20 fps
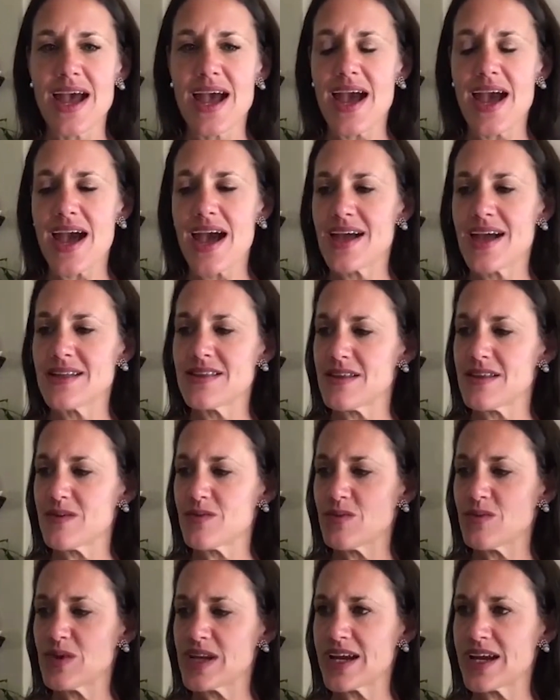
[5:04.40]
And
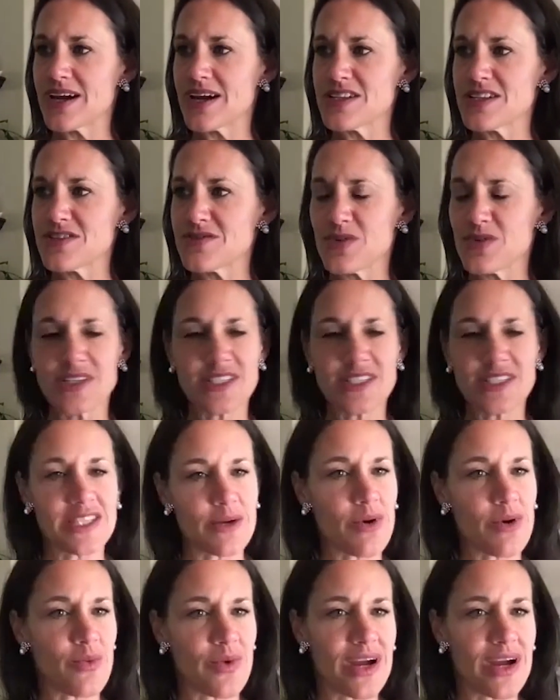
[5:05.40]
when I got divorced, they
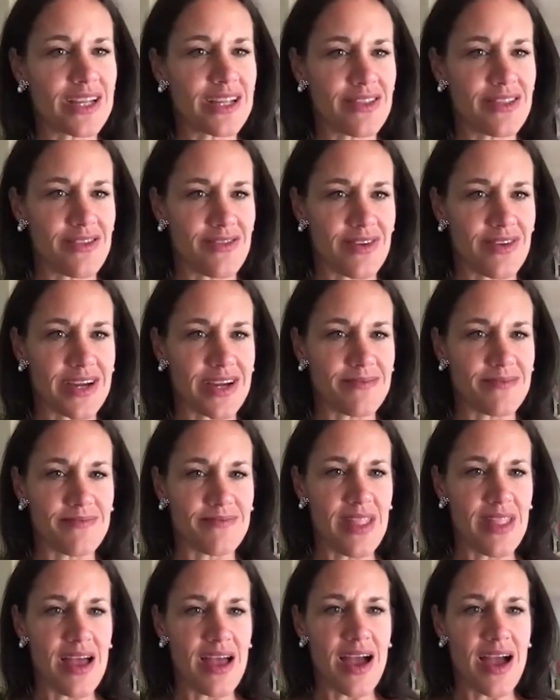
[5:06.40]
were 1 and 3.
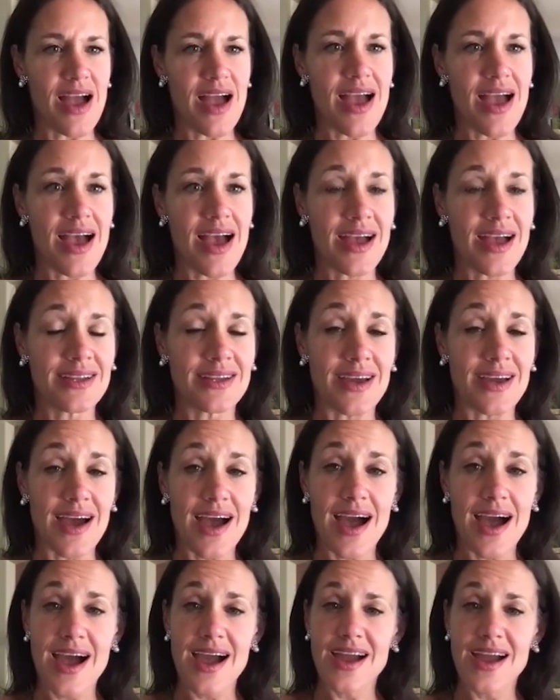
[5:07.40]
And
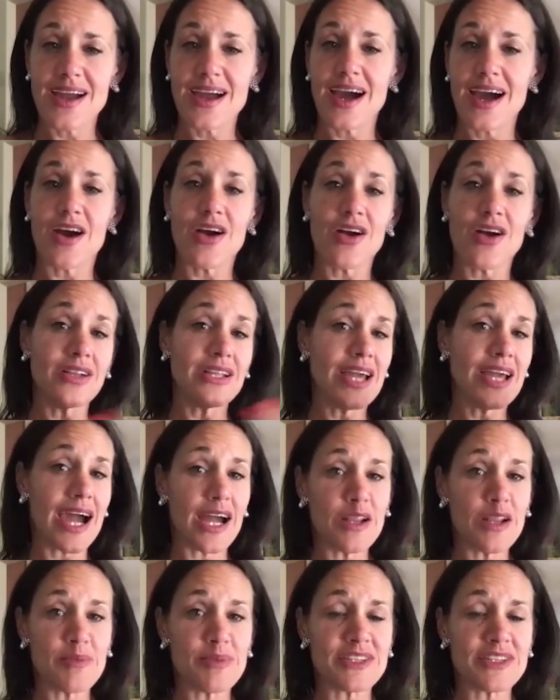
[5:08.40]
I already
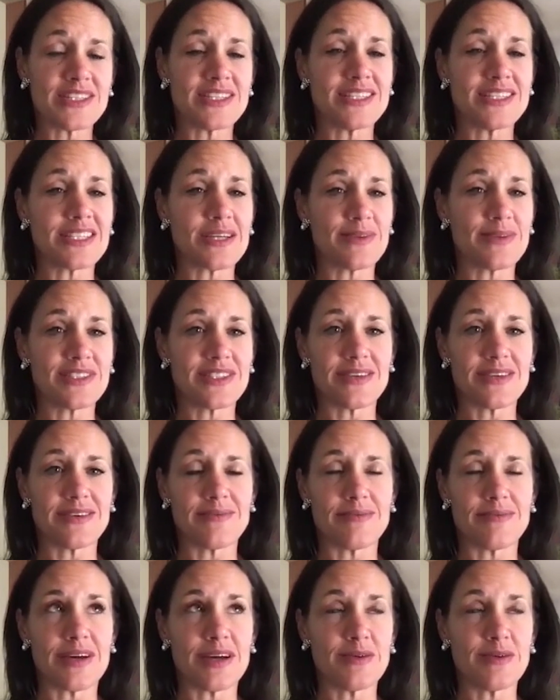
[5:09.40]
had a business. I was
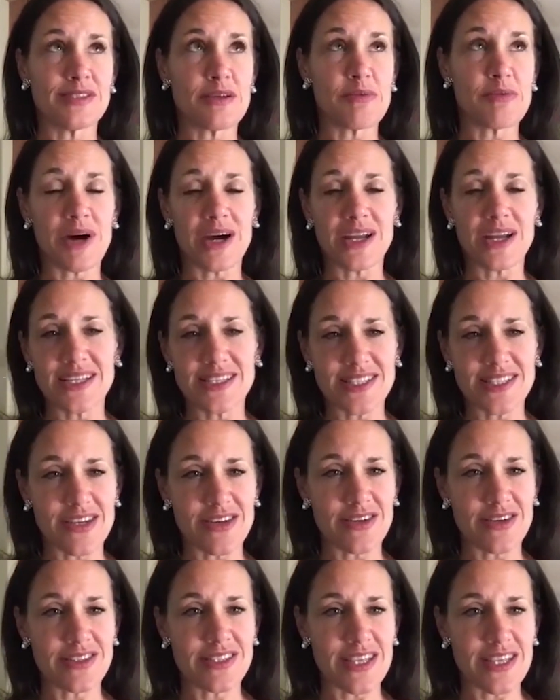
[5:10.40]
a
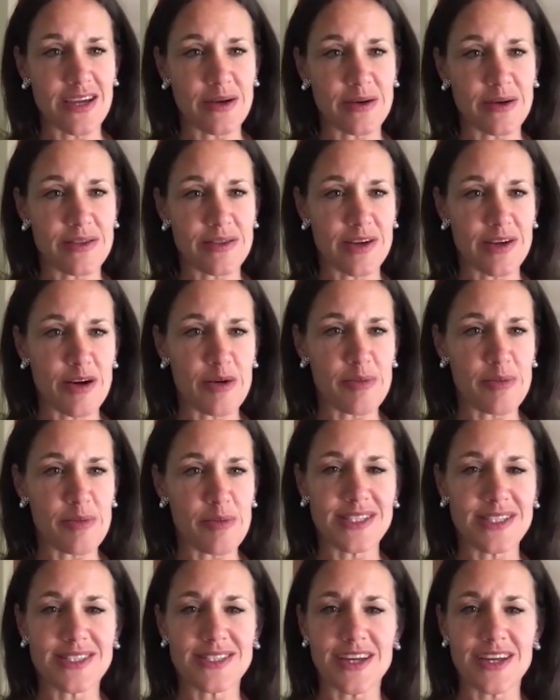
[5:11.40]
body-centered
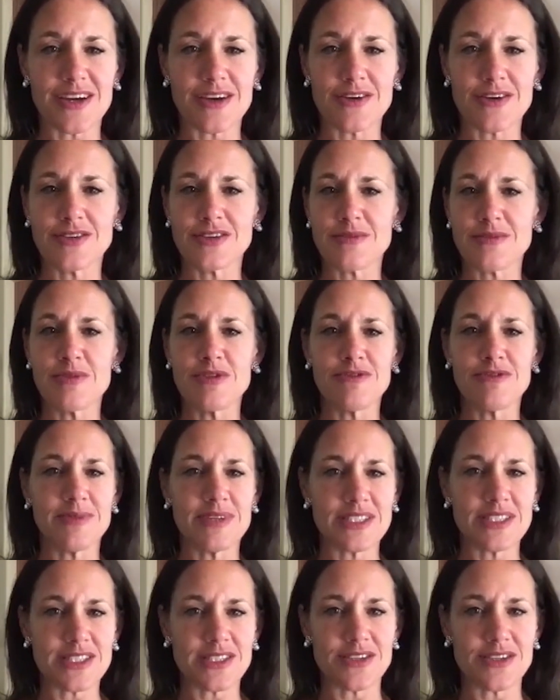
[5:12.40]
psychotherapist. I owned a
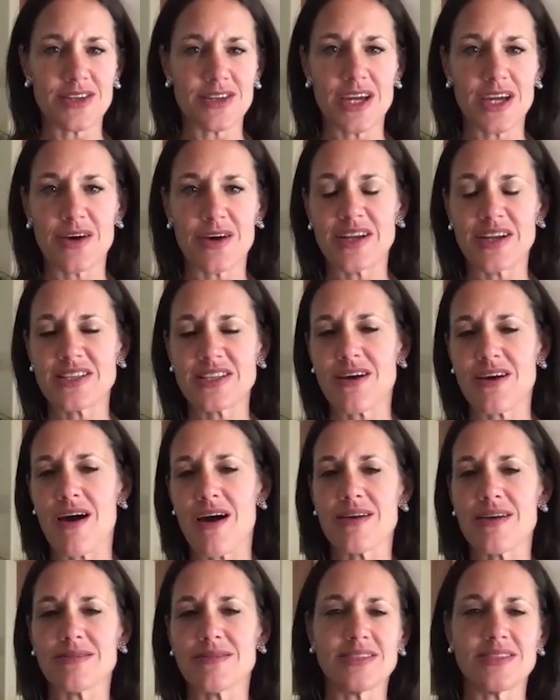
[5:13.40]
movement studio. I
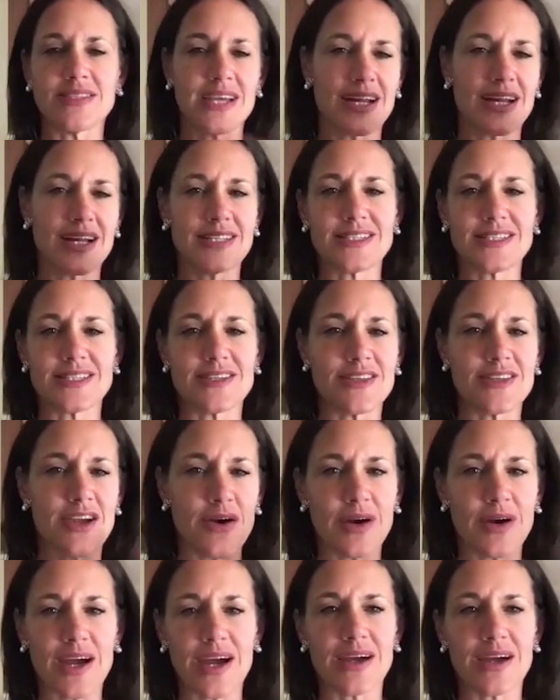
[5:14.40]
taught dance and
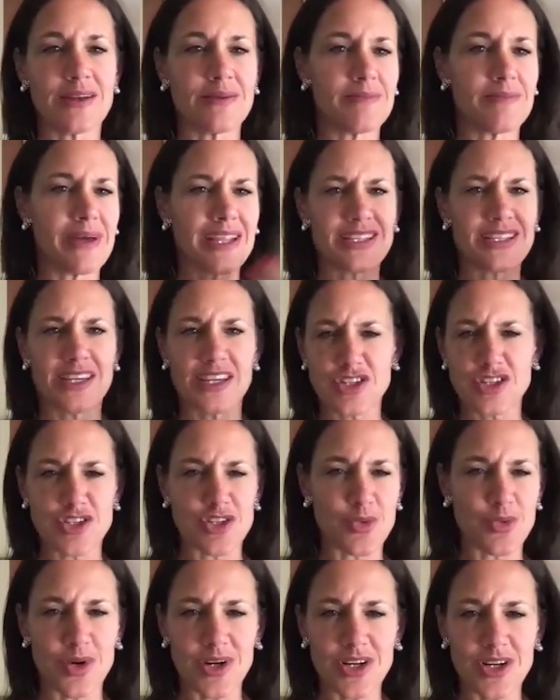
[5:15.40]
yoga and
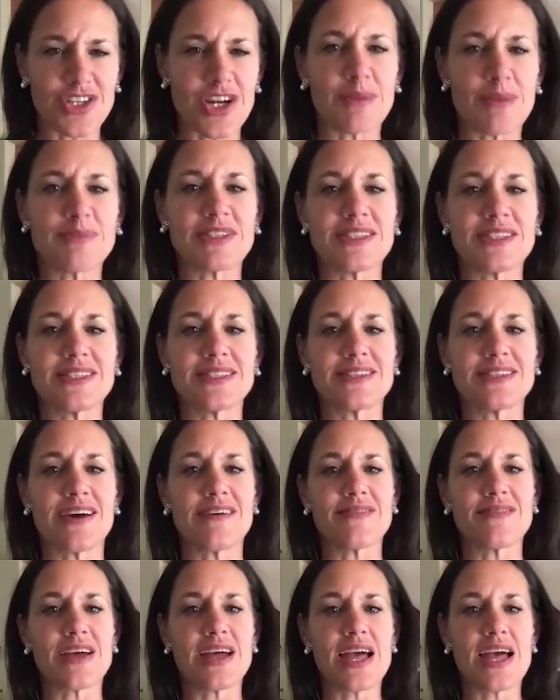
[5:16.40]
meditation workshops and stuff.